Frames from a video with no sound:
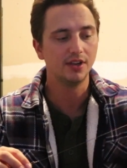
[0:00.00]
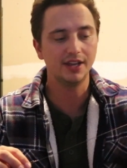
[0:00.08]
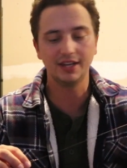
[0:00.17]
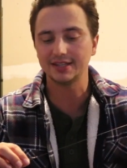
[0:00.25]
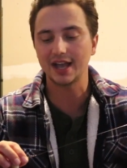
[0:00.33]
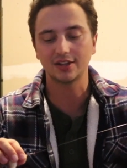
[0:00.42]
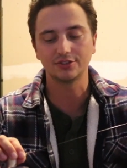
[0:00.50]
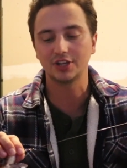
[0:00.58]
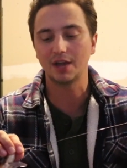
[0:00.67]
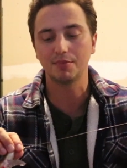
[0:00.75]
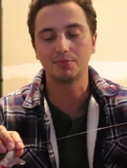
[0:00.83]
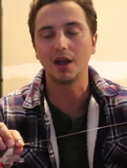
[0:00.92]
Any tackle
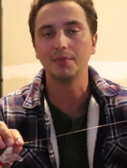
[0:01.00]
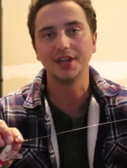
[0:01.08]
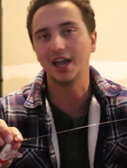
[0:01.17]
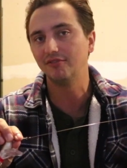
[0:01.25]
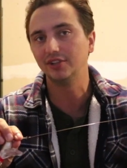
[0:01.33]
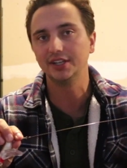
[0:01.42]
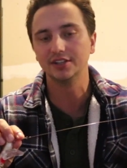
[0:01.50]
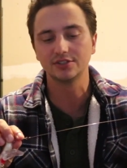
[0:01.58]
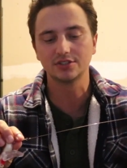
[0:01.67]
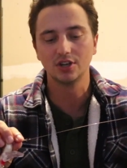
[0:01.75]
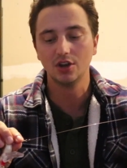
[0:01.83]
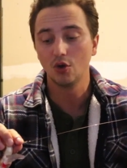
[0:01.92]
shop would probably have
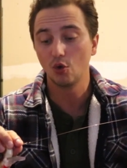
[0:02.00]
leaders.